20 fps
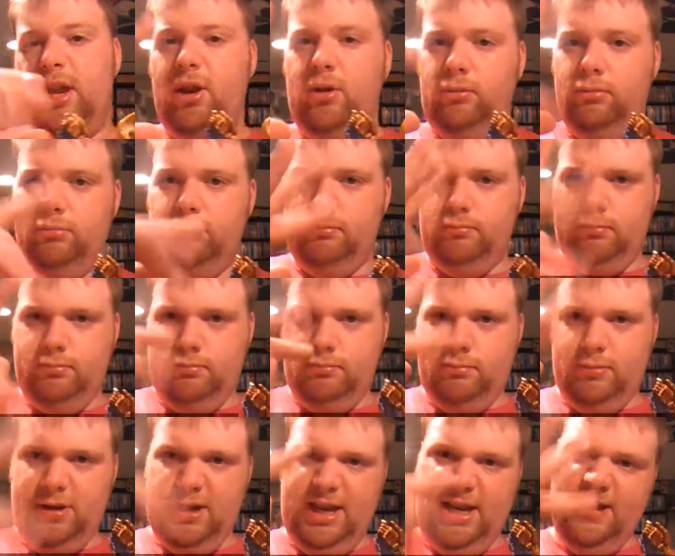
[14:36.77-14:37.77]
They don't
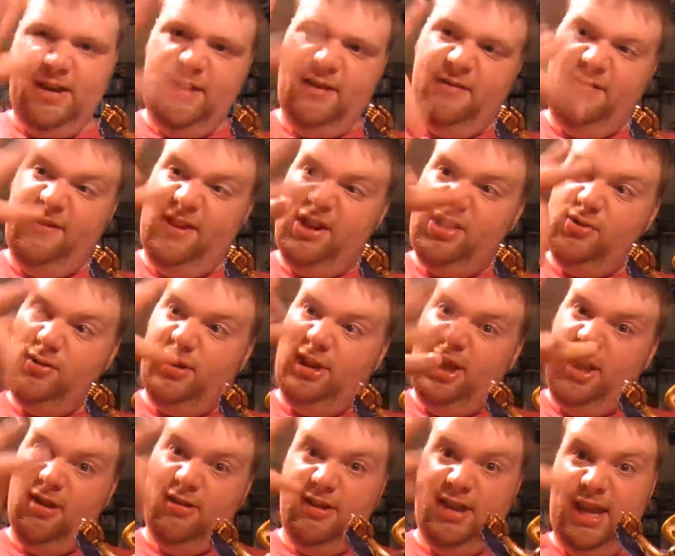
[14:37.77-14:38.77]

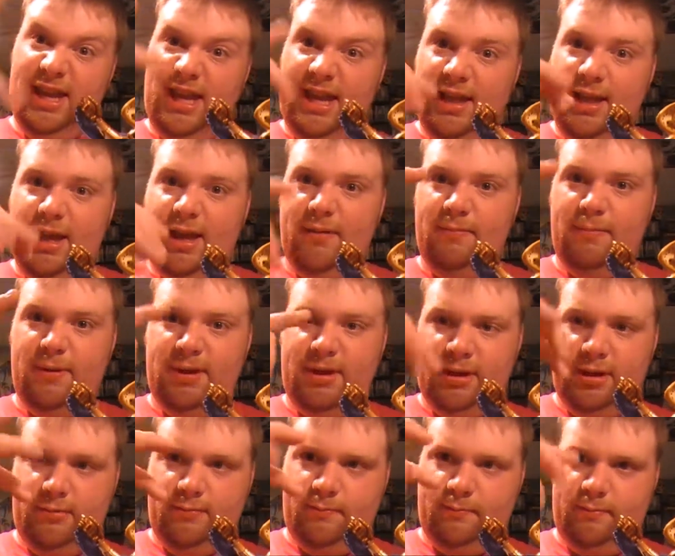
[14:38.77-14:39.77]
individually articulate,
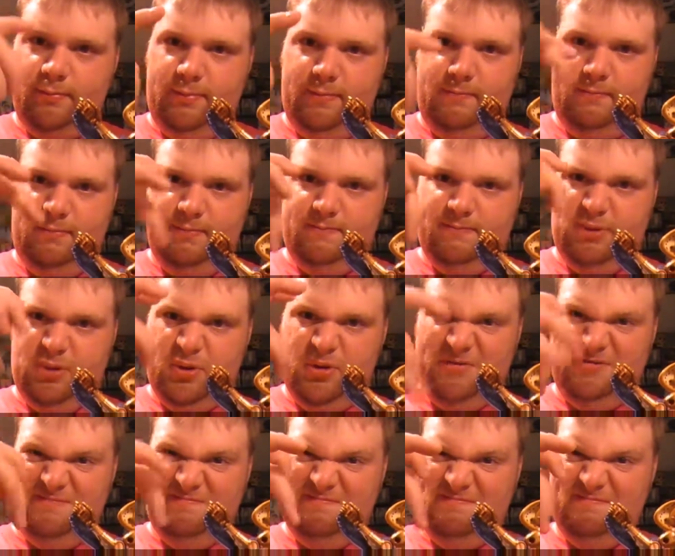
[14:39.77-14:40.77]
but they're
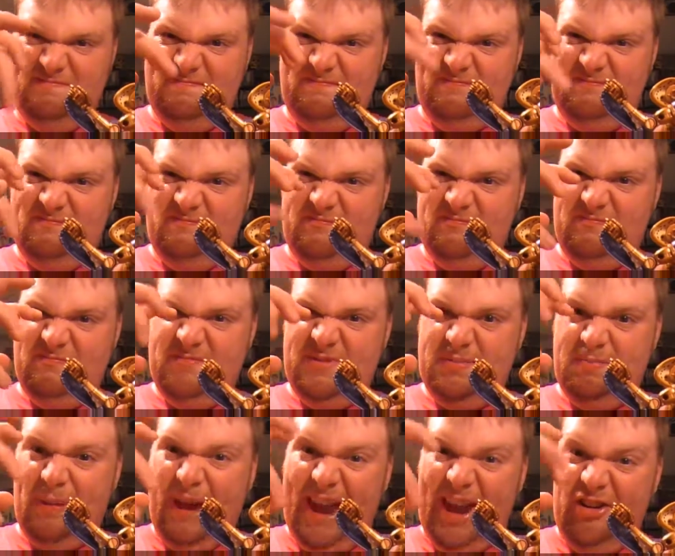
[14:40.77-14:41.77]
sort of
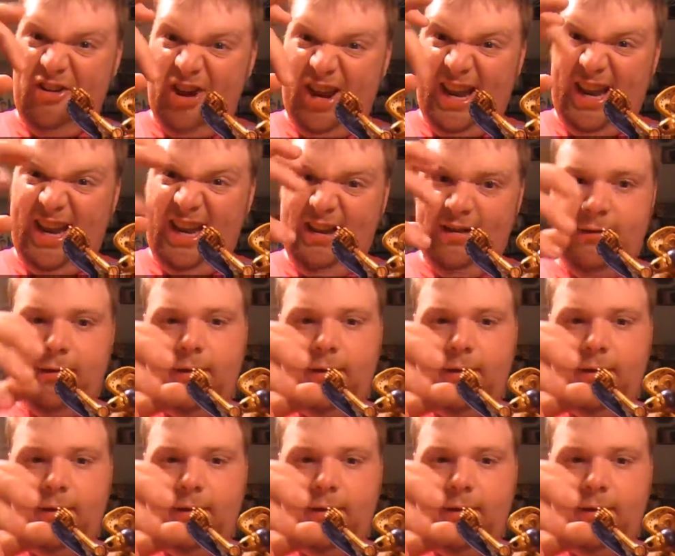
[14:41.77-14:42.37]
spidery.